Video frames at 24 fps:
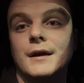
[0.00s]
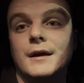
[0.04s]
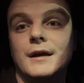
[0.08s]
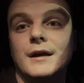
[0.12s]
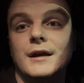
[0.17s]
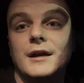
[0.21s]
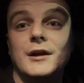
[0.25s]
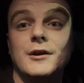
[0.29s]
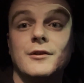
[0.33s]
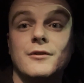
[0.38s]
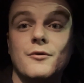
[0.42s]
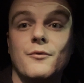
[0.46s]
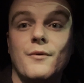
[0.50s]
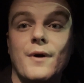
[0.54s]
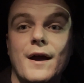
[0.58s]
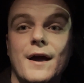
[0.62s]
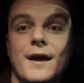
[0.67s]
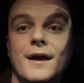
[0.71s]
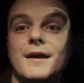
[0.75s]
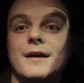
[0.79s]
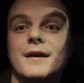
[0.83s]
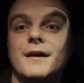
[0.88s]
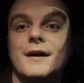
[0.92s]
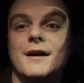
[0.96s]
either
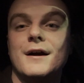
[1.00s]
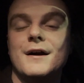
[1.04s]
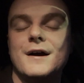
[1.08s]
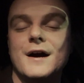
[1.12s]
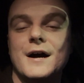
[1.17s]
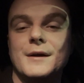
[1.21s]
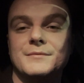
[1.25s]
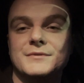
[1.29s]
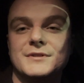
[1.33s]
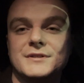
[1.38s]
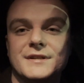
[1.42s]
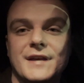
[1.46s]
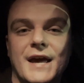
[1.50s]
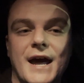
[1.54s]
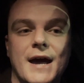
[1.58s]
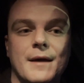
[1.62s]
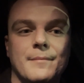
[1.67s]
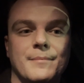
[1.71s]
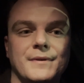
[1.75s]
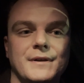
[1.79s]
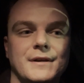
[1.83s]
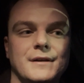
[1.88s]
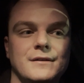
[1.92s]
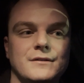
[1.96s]
way, I'm just
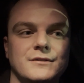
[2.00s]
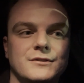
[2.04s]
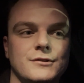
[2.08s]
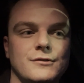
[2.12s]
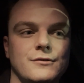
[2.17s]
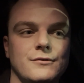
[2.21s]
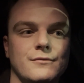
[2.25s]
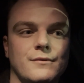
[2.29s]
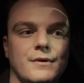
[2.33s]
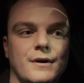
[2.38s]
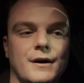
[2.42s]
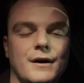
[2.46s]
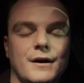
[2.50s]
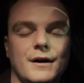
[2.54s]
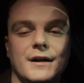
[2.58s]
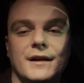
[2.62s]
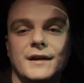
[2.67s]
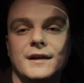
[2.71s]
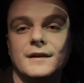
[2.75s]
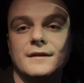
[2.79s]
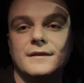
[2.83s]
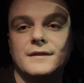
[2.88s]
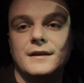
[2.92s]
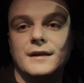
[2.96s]
happy to
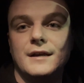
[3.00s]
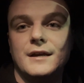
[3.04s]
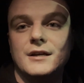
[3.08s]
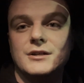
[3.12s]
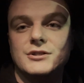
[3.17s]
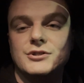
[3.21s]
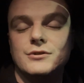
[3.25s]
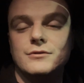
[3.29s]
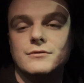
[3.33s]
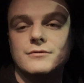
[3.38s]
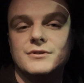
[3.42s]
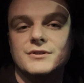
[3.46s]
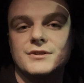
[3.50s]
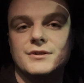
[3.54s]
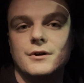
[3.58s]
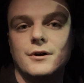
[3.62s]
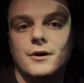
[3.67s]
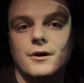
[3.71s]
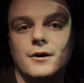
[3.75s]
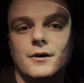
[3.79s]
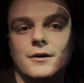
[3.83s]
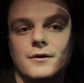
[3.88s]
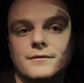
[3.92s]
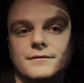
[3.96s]
get the issue
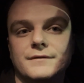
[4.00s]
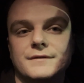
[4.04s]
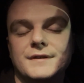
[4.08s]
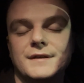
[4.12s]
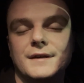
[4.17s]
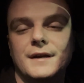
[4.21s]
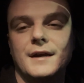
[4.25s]
solved.